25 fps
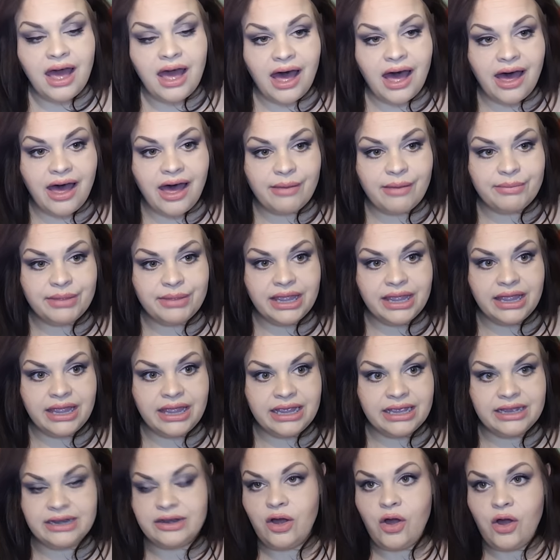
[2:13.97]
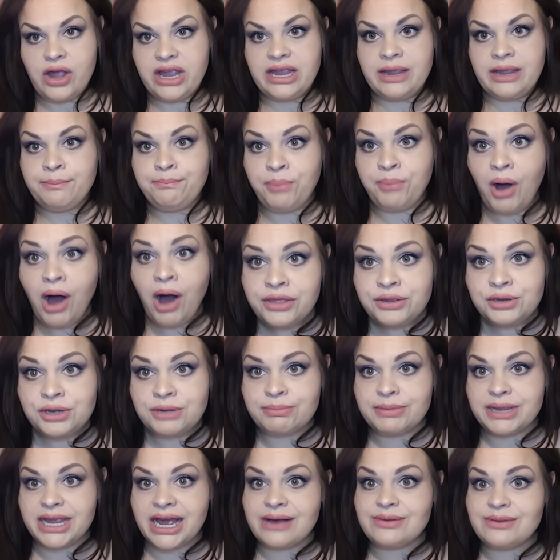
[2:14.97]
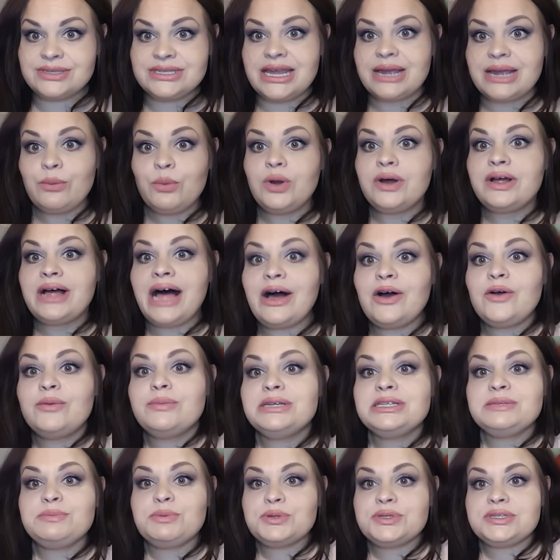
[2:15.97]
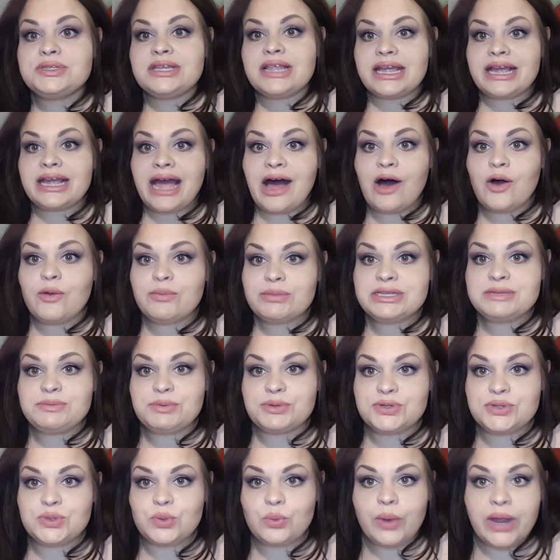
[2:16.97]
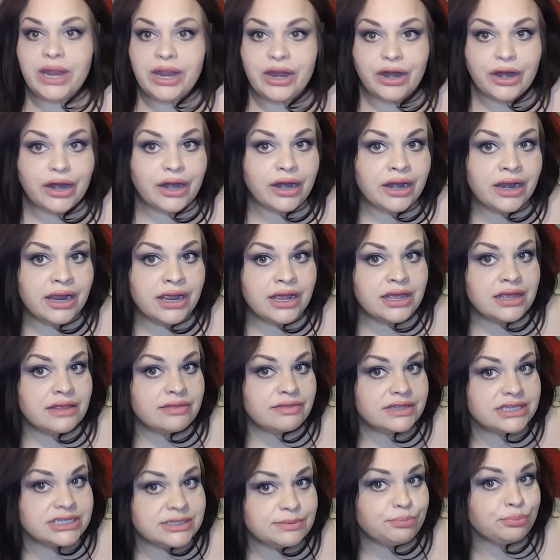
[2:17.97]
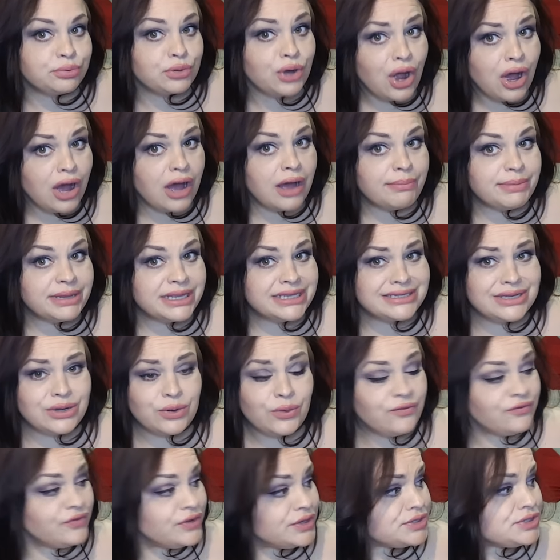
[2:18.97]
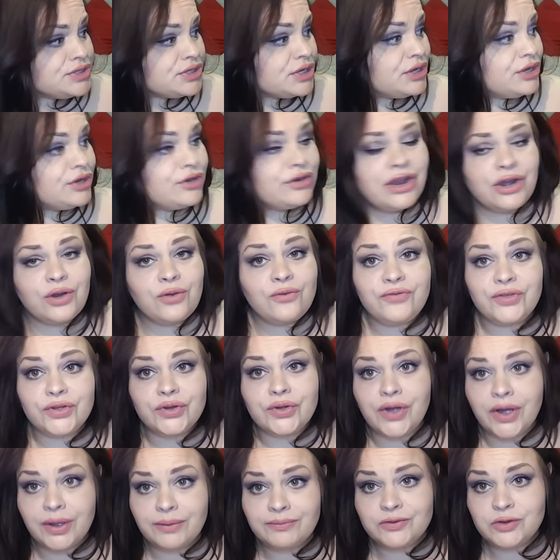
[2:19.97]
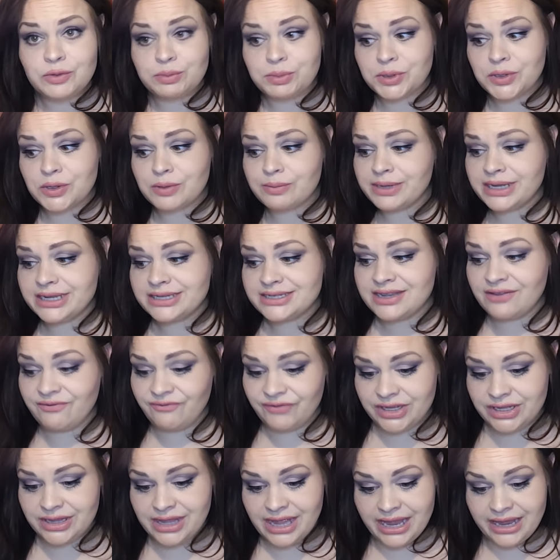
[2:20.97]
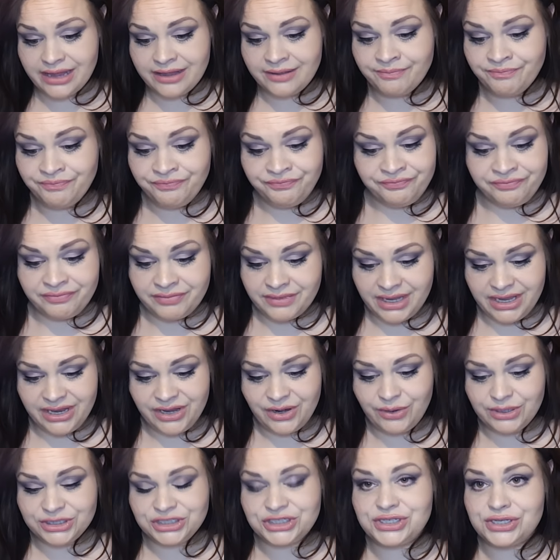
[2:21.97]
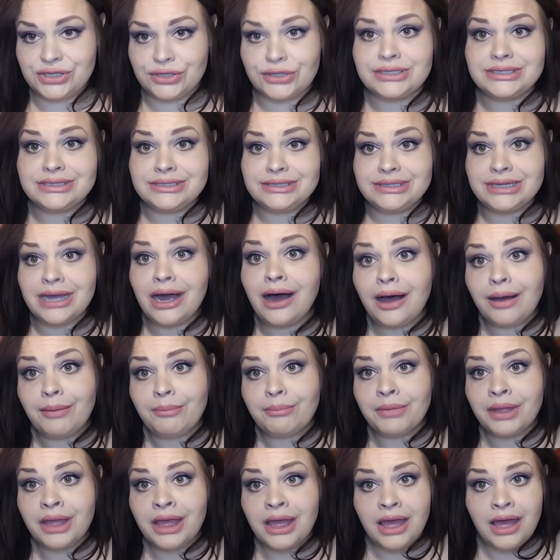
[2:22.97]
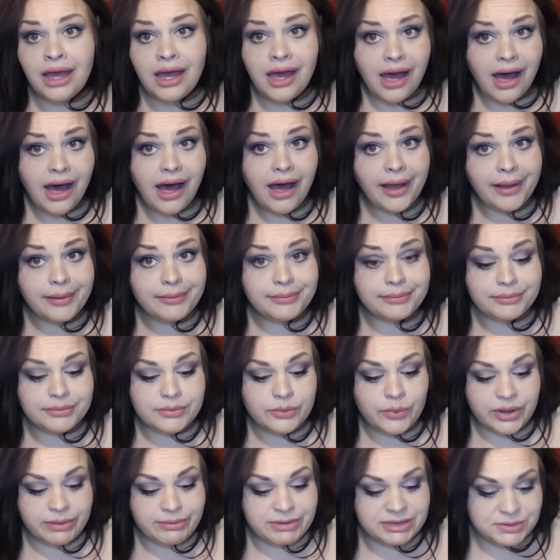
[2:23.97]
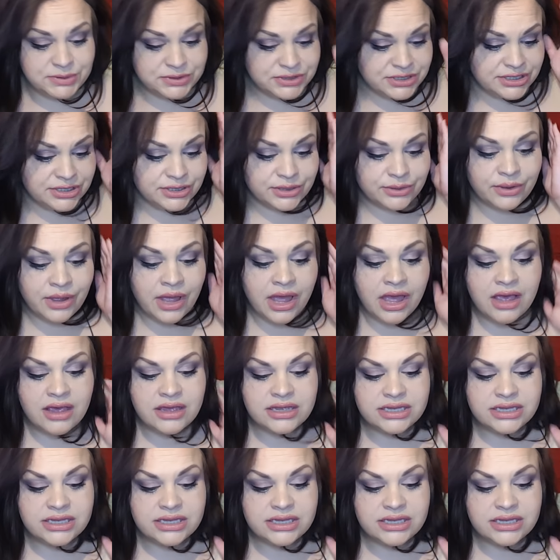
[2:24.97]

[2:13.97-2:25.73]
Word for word: Um, it it bothered me. I was like, well, how am I supposed to like how am I supposed to wear this bra because I don't feel secure, I don't feel comfortable because I feel like you know it just looks dumb um, what am I supposed to do?